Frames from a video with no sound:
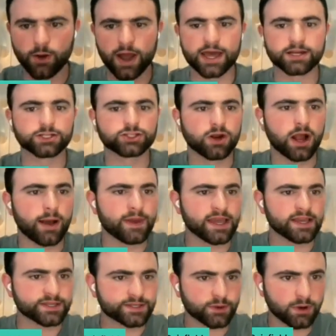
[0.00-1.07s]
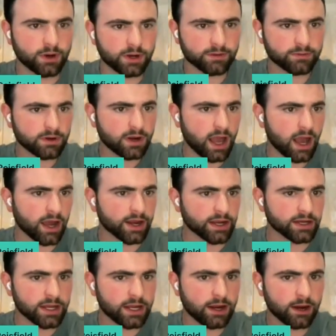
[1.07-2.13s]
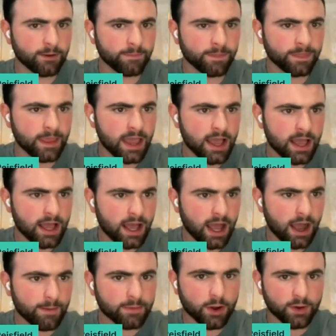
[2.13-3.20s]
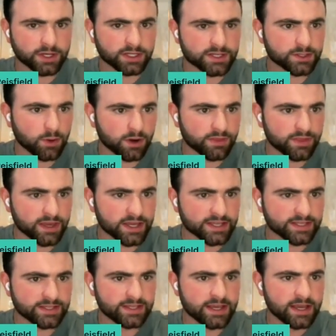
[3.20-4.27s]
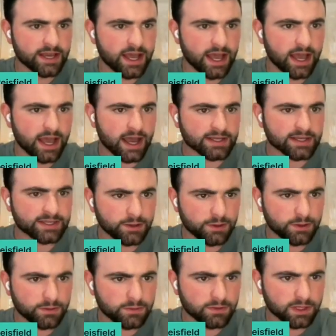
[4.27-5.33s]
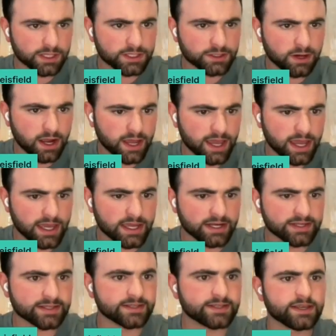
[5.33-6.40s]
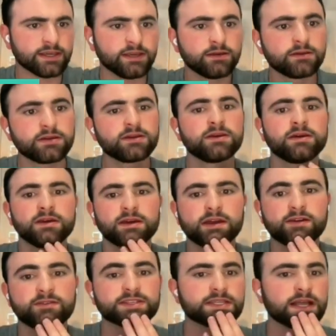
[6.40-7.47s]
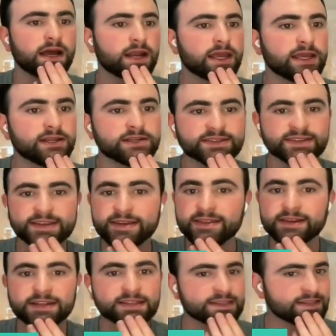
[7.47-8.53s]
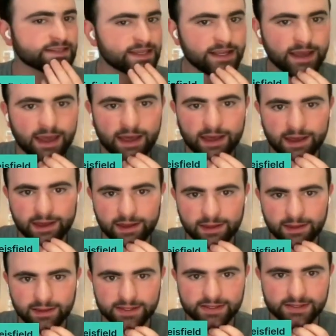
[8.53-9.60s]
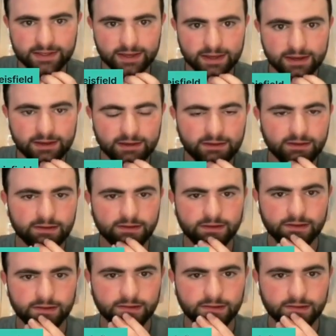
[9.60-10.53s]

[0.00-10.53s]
Let's go ahead and drop a sort on in here. I'm going to sort this skew. Let's try A to Z. If it's not A to Z, then it's Z to A. Let's see.